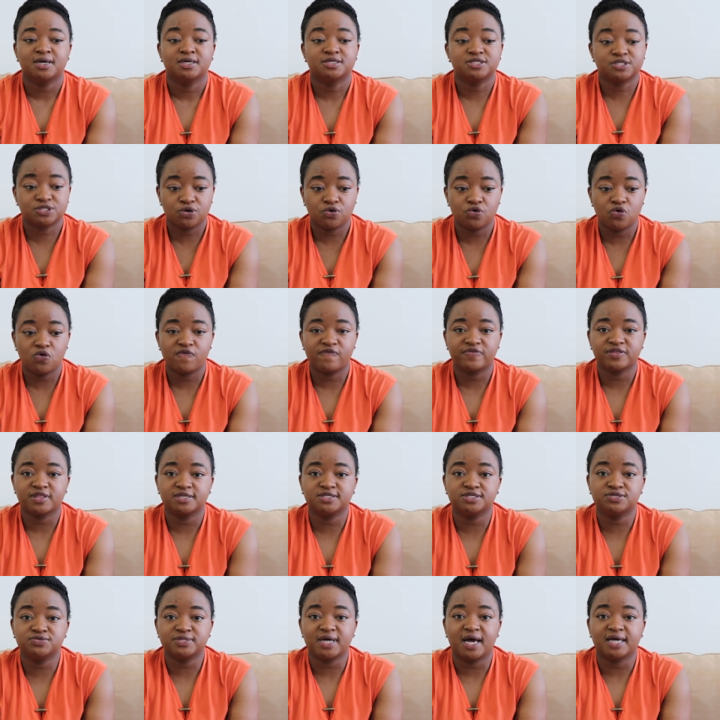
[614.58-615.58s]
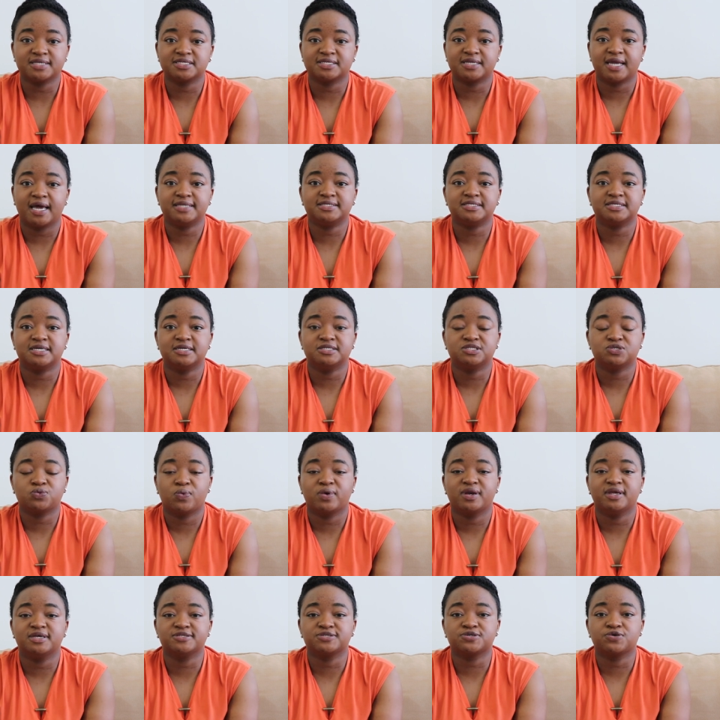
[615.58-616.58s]
school for the
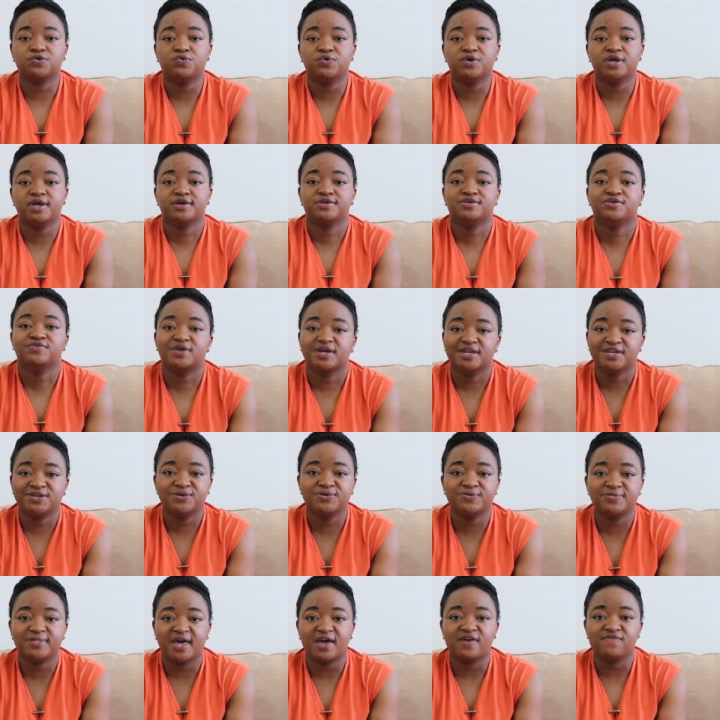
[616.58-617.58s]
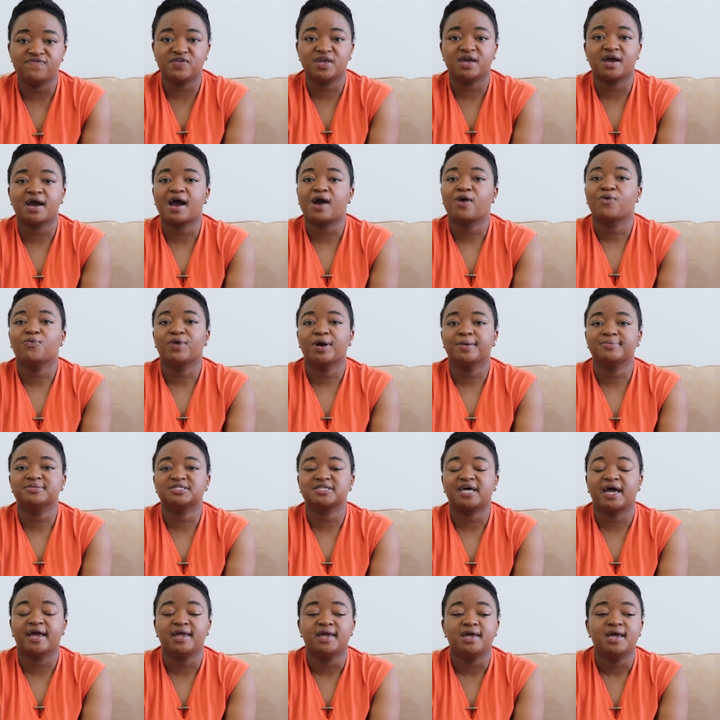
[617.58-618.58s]
2019-20 school year, you can do that via our
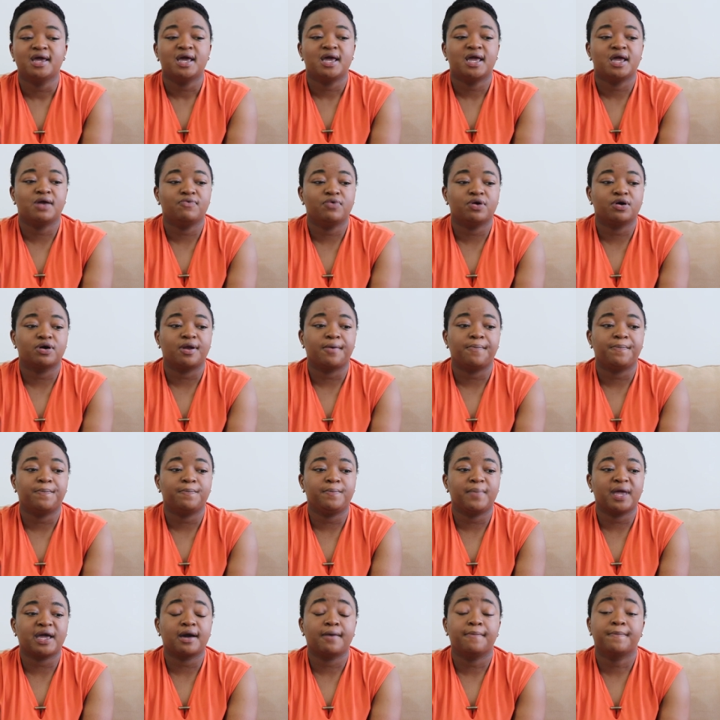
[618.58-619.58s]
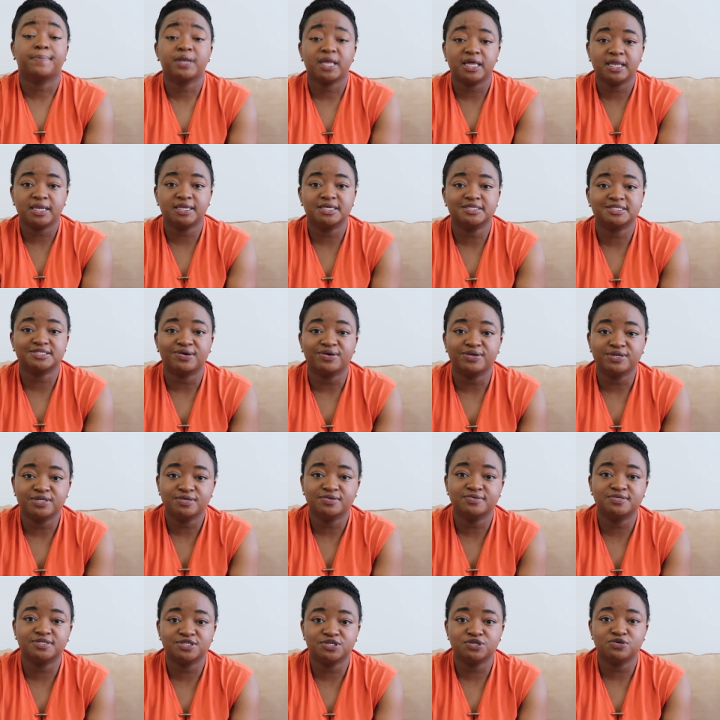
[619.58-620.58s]
website. And we're going to make a playlist on
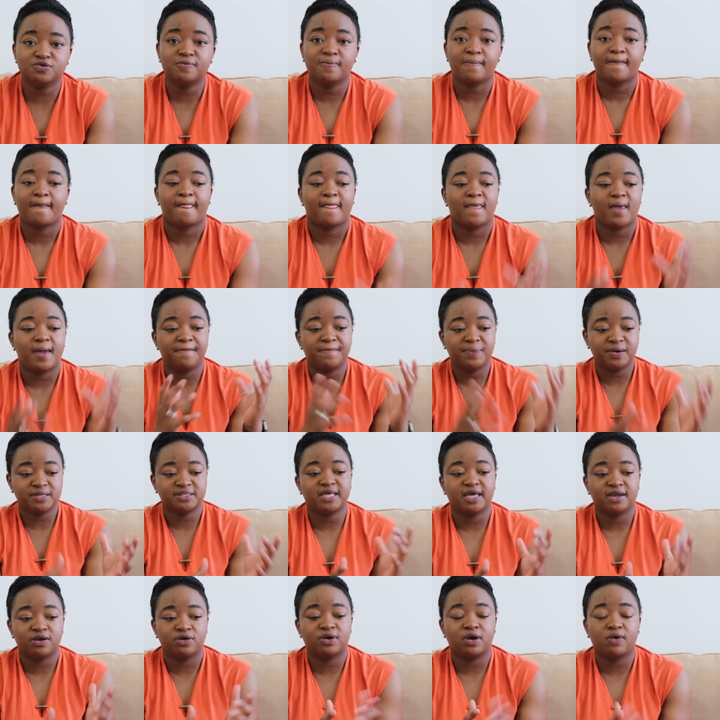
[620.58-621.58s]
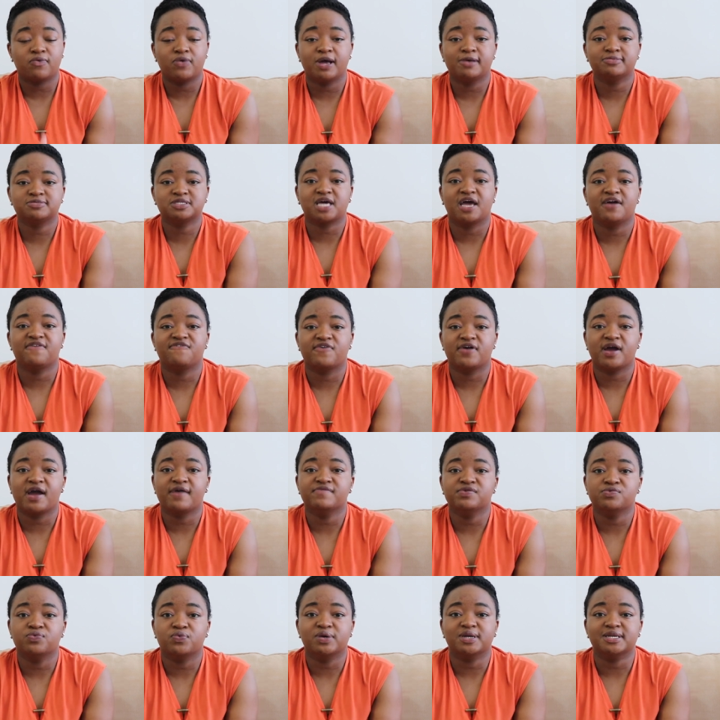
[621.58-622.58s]
YouTube and put that on our website for
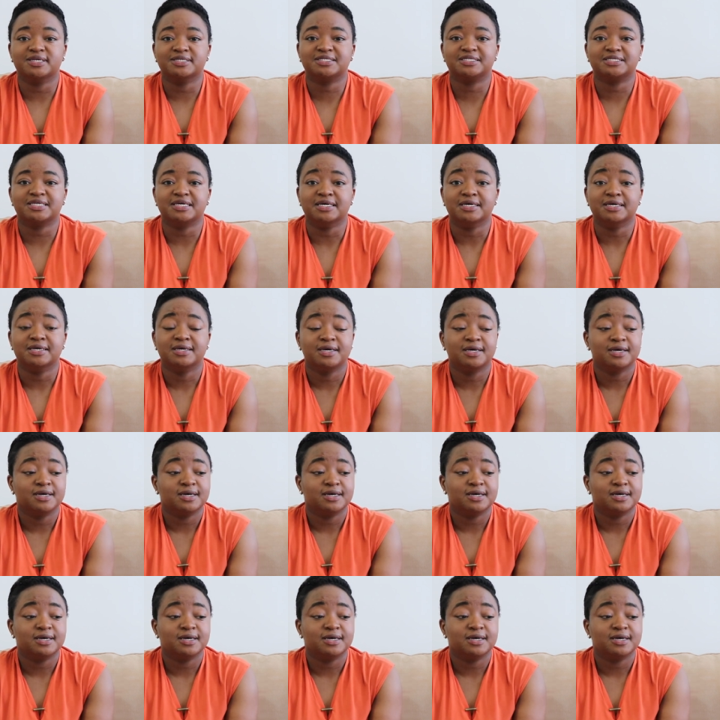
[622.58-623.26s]
everyone to see.